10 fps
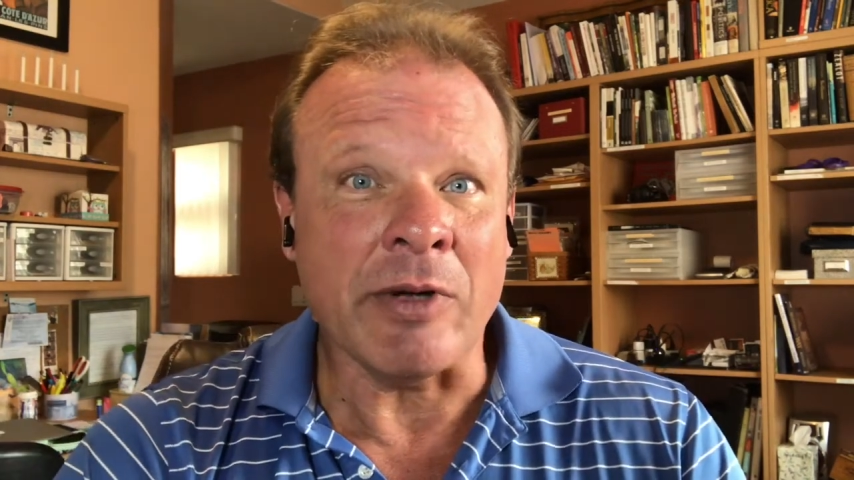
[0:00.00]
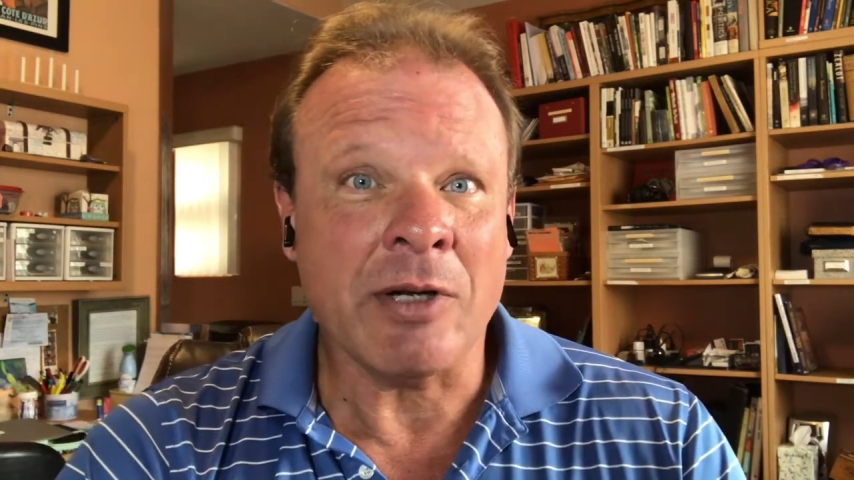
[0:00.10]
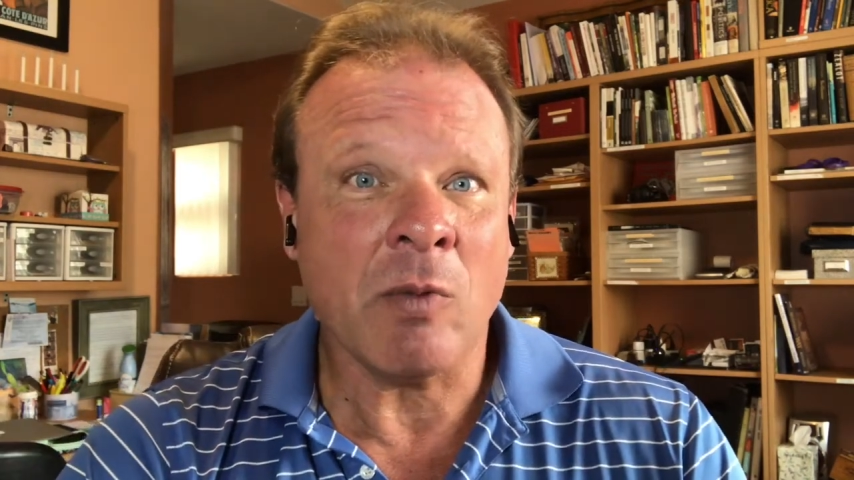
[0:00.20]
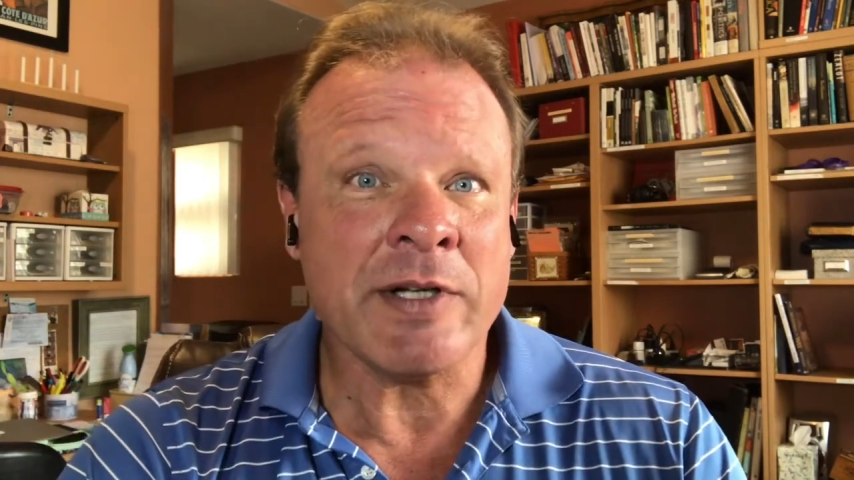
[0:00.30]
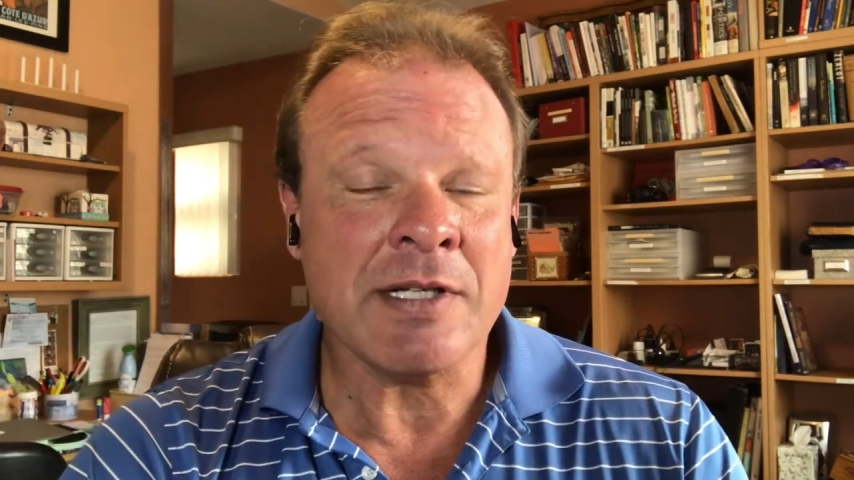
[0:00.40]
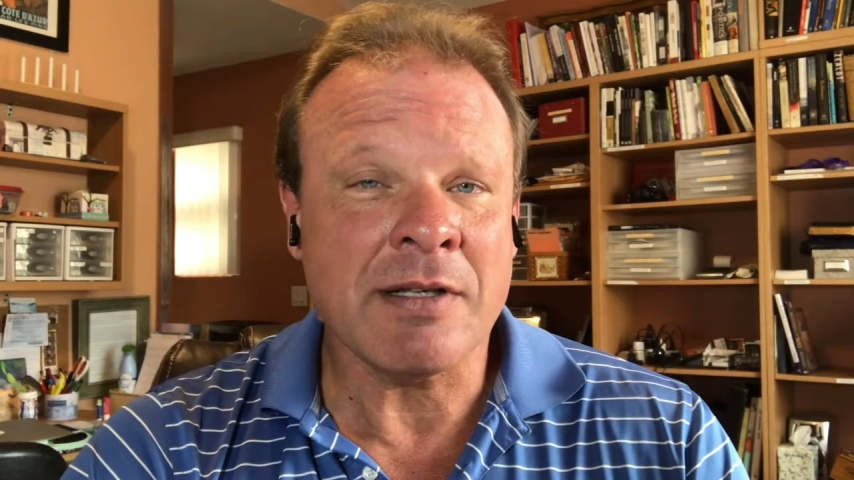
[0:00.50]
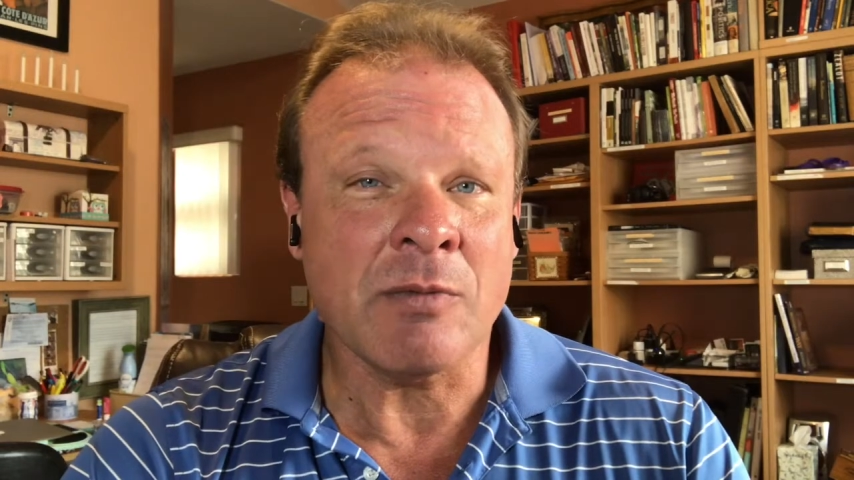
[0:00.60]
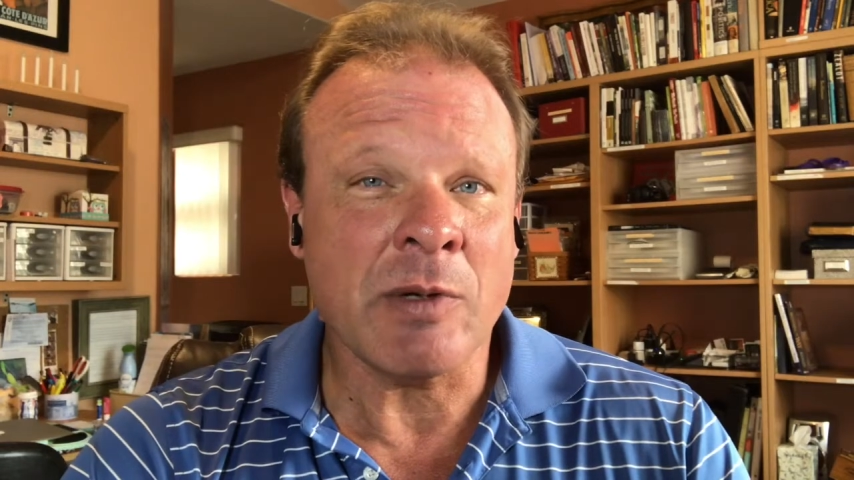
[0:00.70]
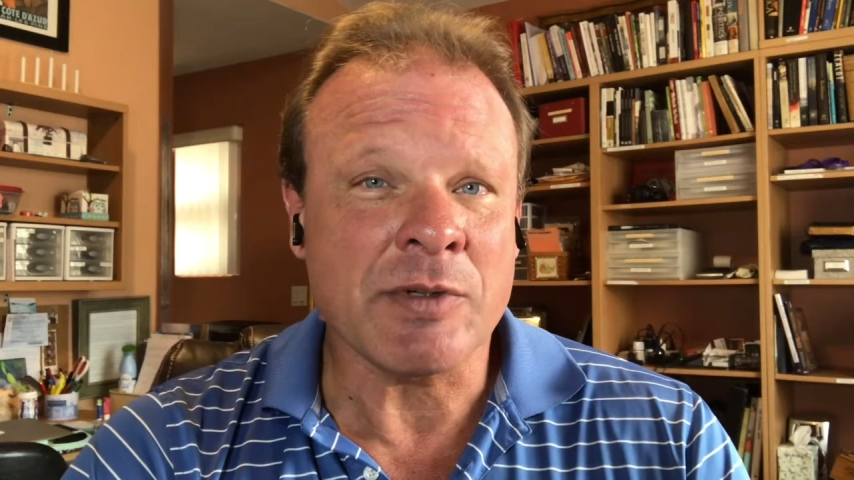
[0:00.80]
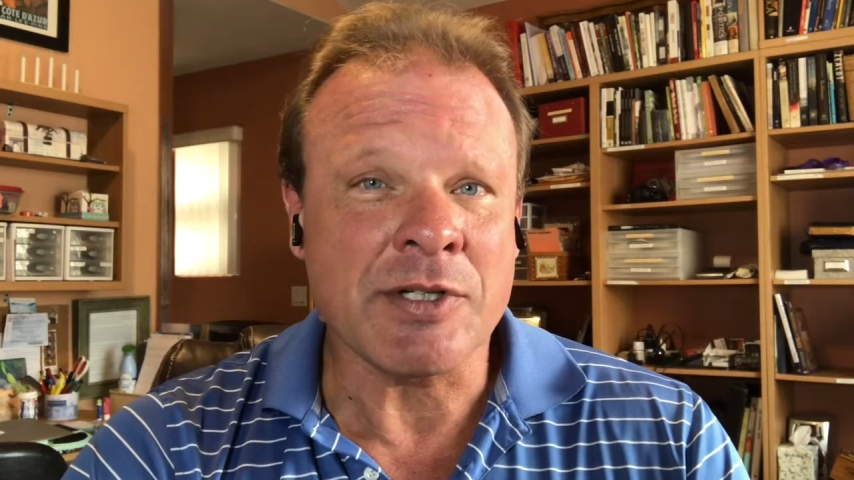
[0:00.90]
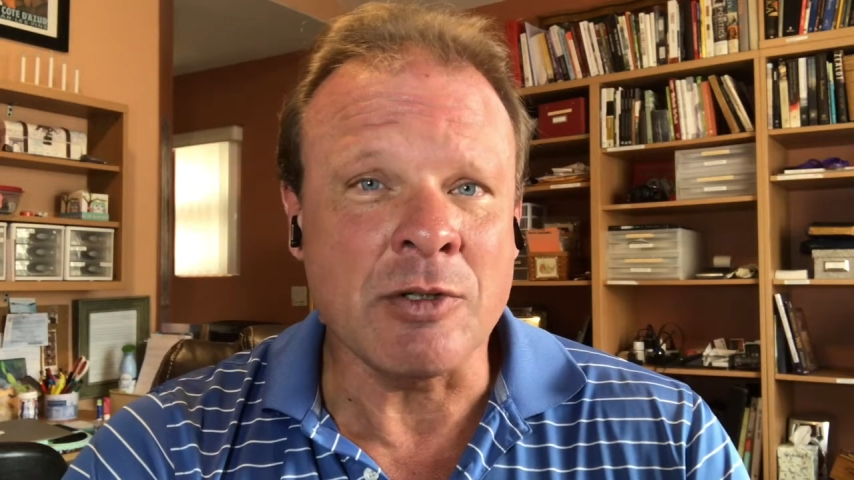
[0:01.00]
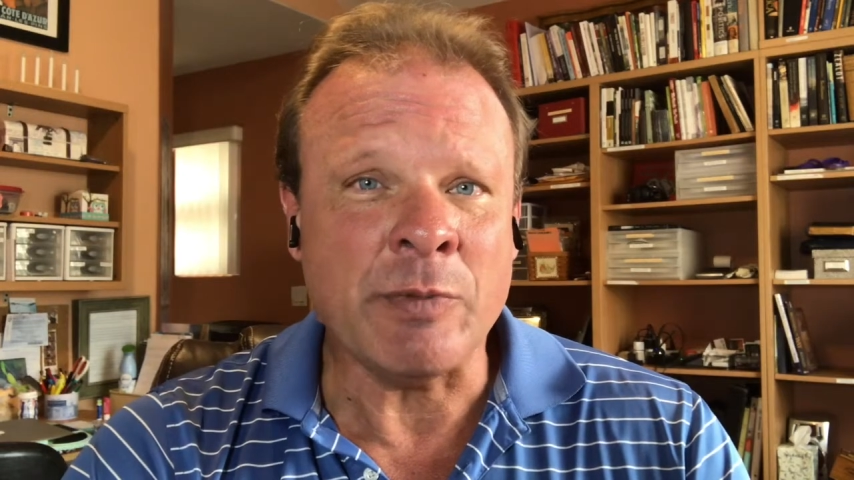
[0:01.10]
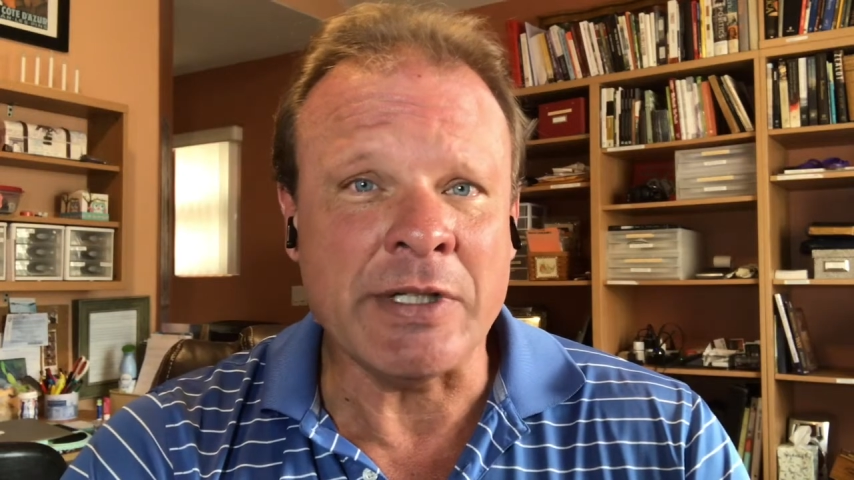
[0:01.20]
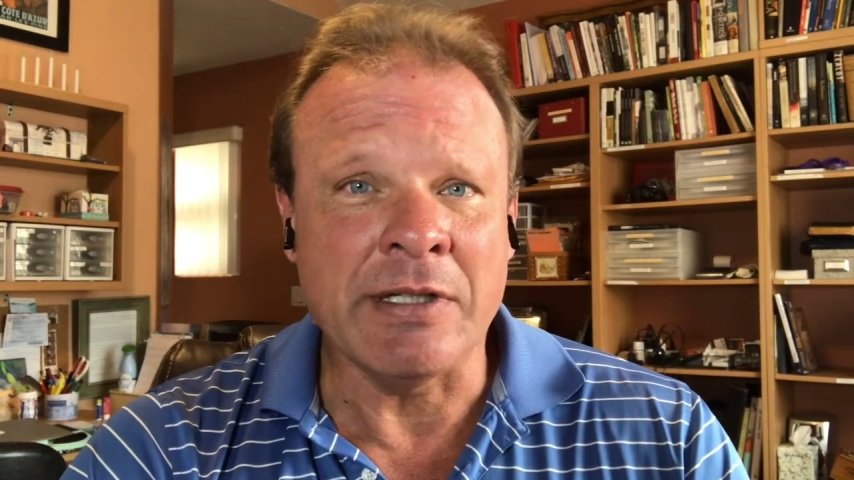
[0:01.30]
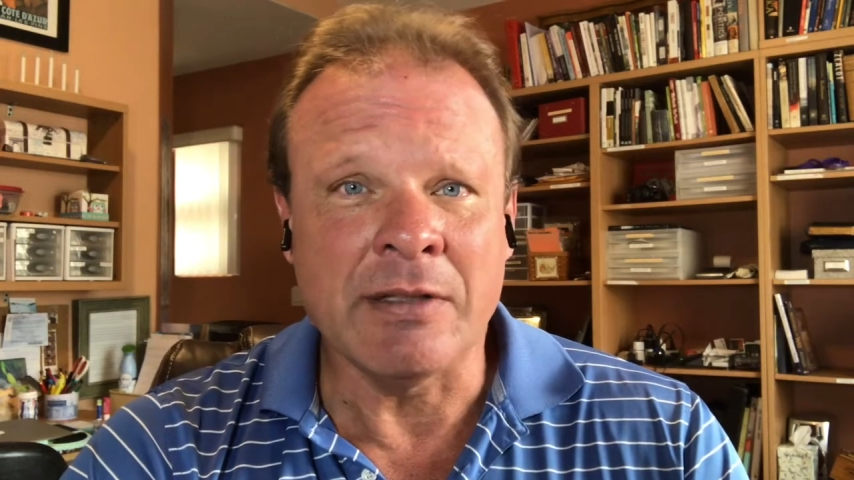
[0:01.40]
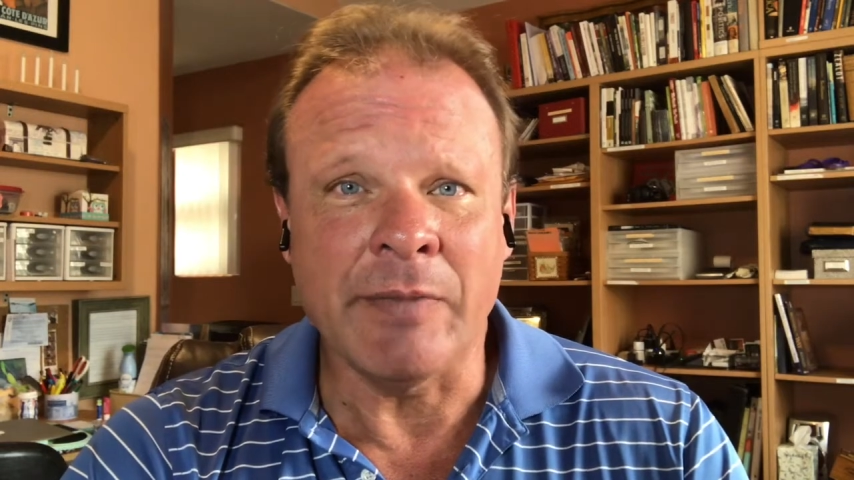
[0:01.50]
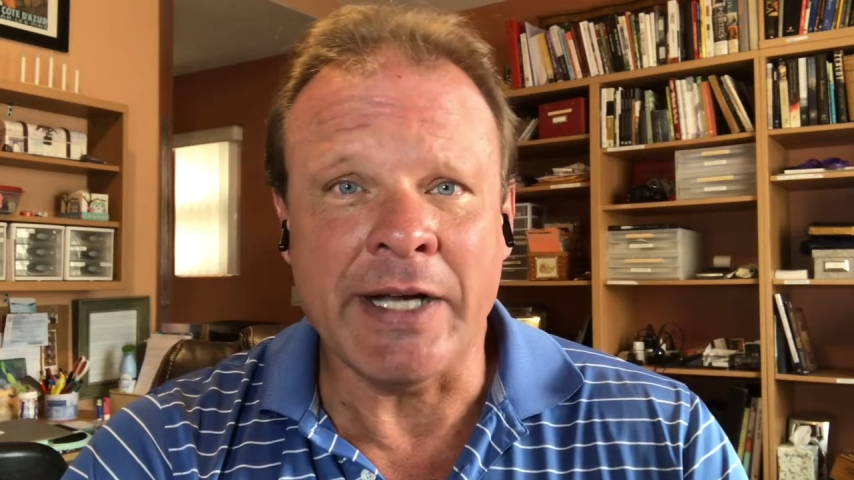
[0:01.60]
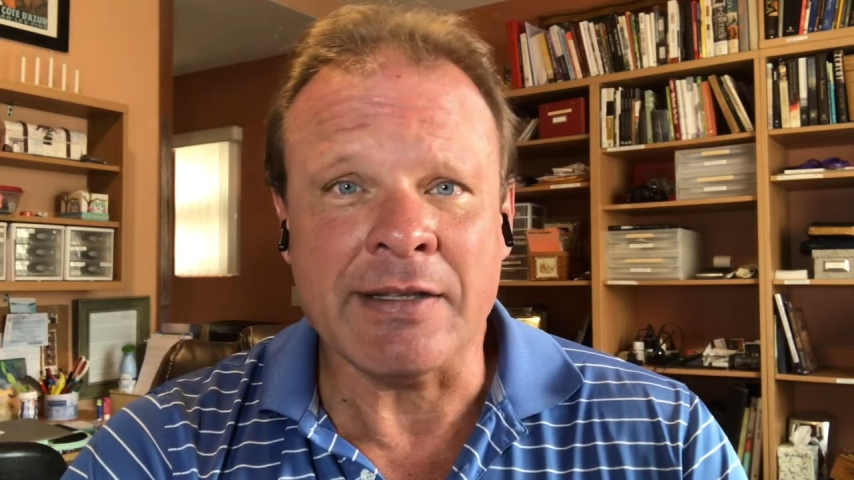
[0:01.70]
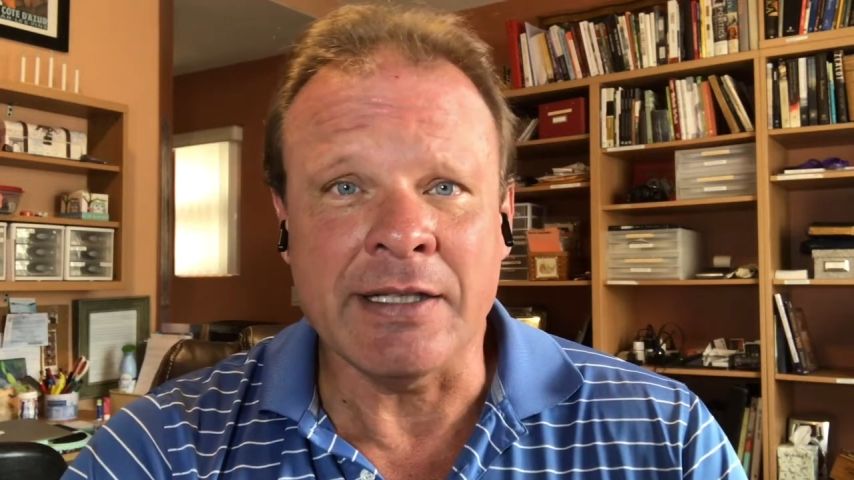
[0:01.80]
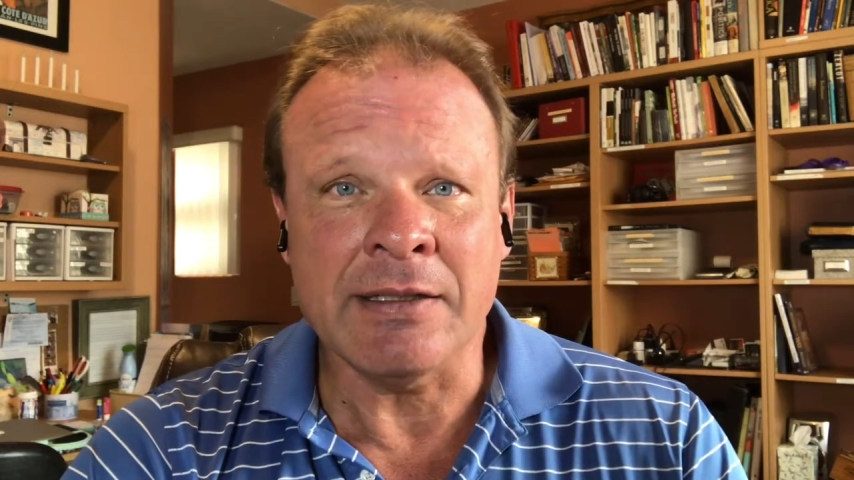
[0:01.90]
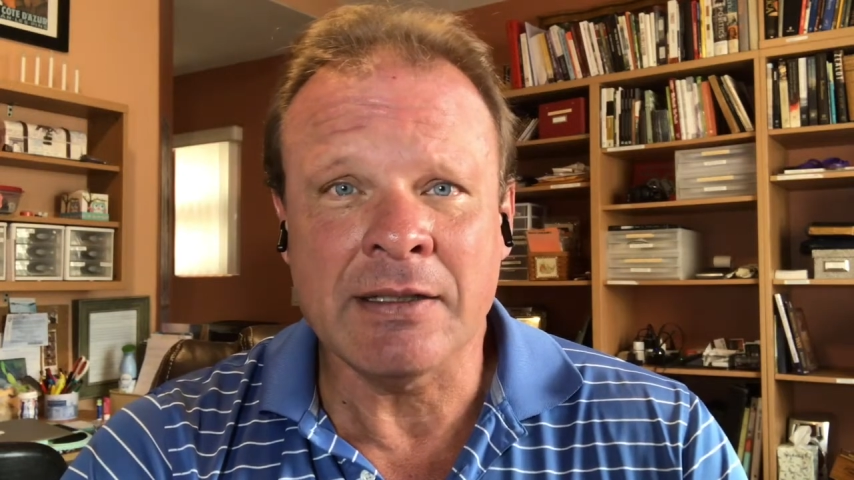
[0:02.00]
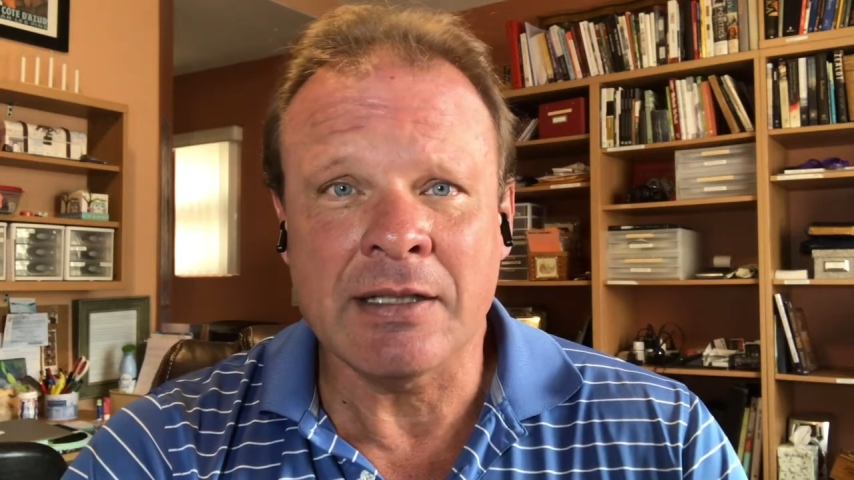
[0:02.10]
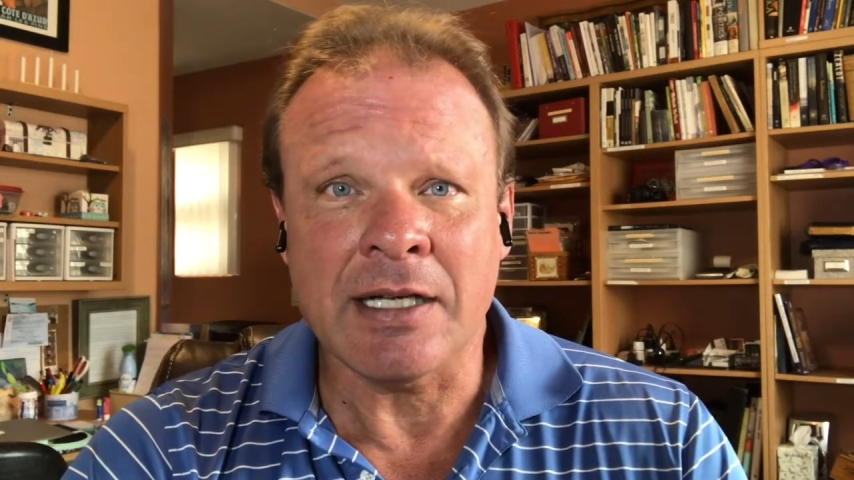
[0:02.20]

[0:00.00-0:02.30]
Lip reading: And it wasn't that we were stupid back then.